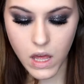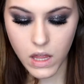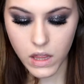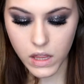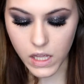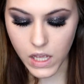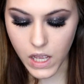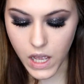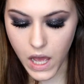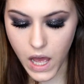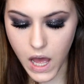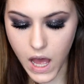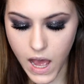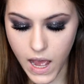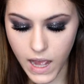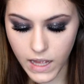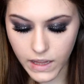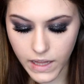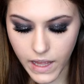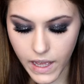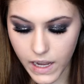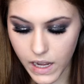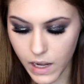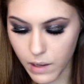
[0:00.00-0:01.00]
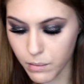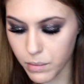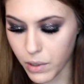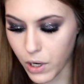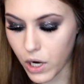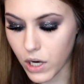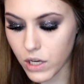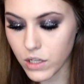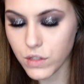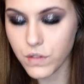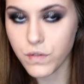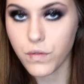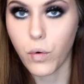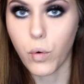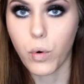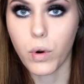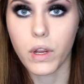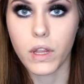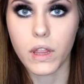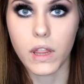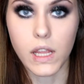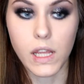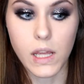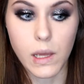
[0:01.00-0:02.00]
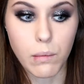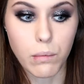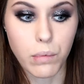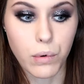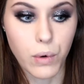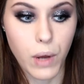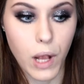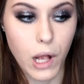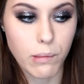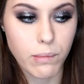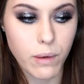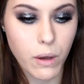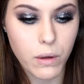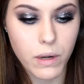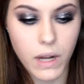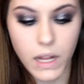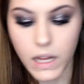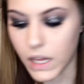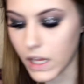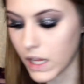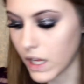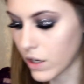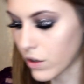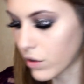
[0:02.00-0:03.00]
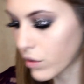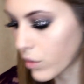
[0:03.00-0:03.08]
the highlighting part for the brow bone and the inner